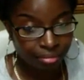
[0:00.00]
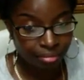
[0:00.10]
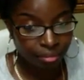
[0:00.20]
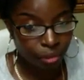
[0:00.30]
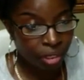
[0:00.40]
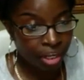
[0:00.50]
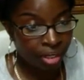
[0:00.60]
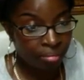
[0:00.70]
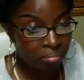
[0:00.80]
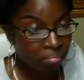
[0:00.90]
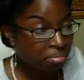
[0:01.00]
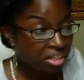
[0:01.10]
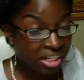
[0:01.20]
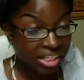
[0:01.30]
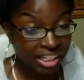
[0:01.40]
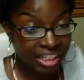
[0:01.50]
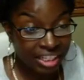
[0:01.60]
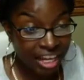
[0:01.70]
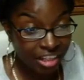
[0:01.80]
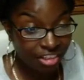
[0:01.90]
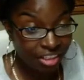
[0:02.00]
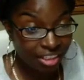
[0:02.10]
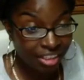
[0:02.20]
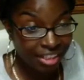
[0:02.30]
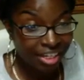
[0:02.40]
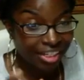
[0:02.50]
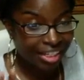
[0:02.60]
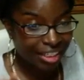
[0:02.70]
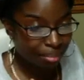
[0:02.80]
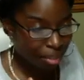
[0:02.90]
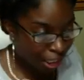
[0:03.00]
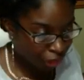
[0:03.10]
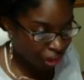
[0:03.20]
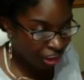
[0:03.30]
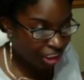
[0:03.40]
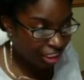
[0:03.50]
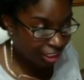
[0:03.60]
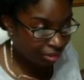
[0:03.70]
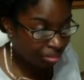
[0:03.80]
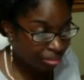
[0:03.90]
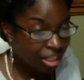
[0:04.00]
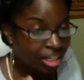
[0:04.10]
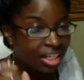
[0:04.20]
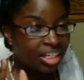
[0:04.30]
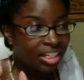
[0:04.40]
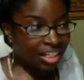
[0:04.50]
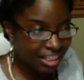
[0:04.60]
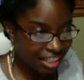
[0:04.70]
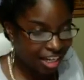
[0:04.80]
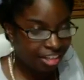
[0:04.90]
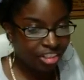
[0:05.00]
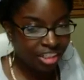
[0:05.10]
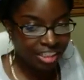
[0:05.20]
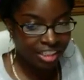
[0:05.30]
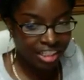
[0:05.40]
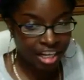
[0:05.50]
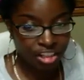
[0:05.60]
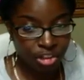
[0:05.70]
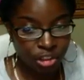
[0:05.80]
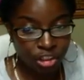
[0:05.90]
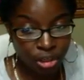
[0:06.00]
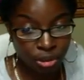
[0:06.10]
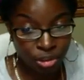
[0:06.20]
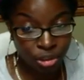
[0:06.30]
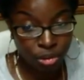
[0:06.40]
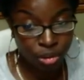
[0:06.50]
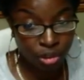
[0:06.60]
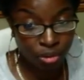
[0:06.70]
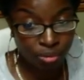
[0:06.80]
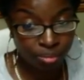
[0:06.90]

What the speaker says: Okay, is it contagious? Is botulism contagious? Yes or no? Do you know?